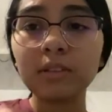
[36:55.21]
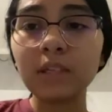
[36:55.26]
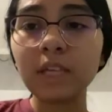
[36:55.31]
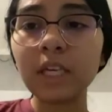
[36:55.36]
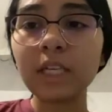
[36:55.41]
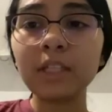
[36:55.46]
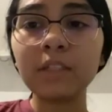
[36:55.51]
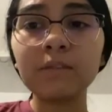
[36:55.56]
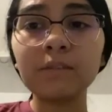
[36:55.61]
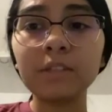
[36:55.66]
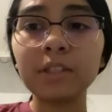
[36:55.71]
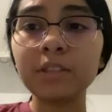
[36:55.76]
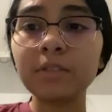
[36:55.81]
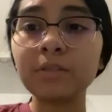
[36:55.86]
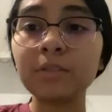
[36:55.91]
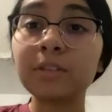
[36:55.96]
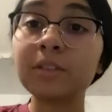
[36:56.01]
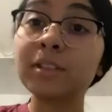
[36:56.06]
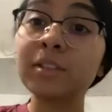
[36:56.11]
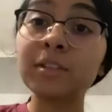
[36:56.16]
any
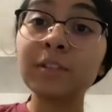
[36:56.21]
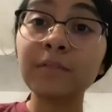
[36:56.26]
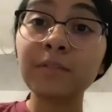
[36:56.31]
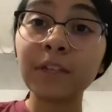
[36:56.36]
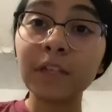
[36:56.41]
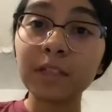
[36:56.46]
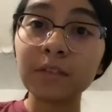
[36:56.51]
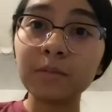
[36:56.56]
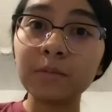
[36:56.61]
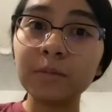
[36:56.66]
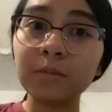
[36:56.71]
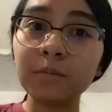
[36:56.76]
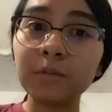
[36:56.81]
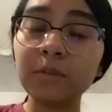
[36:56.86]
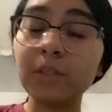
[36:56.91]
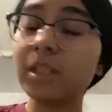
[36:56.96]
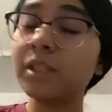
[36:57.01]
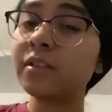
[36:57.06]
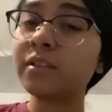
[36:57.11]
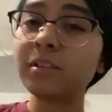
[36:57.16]
resources available,
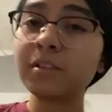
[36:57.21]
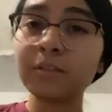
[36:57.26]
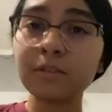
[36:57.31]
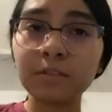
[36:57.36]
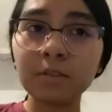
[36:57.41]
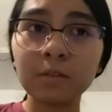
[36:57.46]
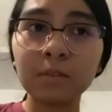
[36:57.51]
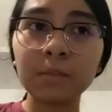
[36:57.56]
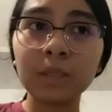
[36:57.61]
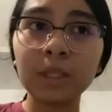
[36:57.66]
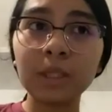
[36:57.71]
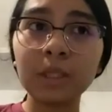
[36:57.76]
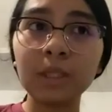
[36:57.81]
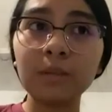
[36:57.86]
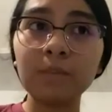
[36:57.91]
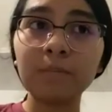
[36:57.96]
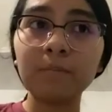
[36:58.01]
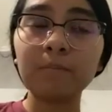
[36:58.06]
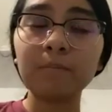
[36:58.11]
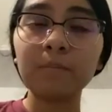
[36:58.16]
and there's so many.